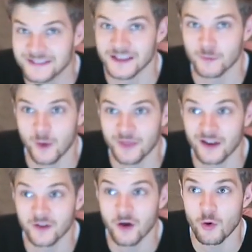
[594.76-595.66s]
busy at the moment, and
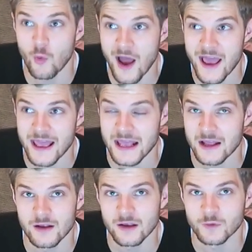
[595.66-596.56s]
then I go away
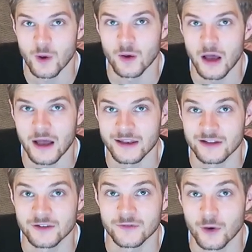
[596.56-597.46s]
So I
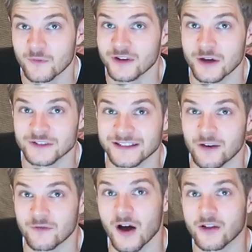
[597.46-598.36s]
need to film videos in
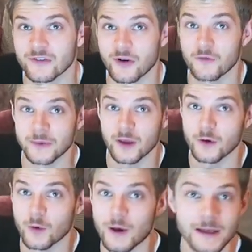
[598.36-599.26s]
advance of me going
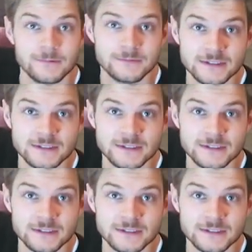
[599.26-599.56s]
away.